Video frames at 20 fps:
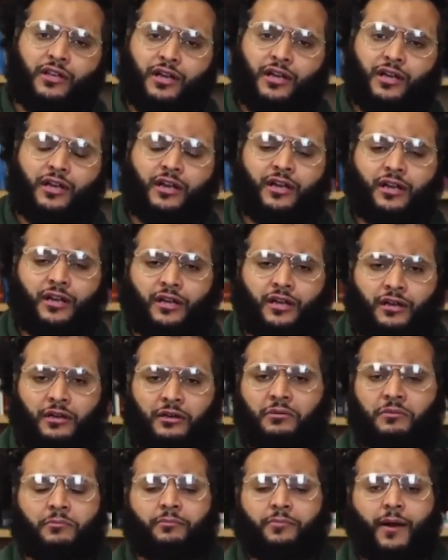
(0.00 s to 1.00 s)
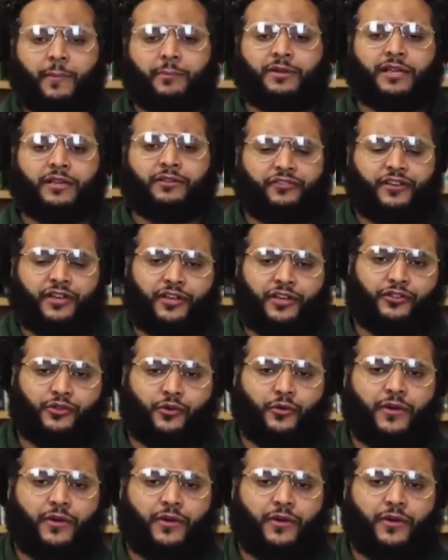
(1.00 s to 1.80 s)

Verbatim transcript: Uh, public figures,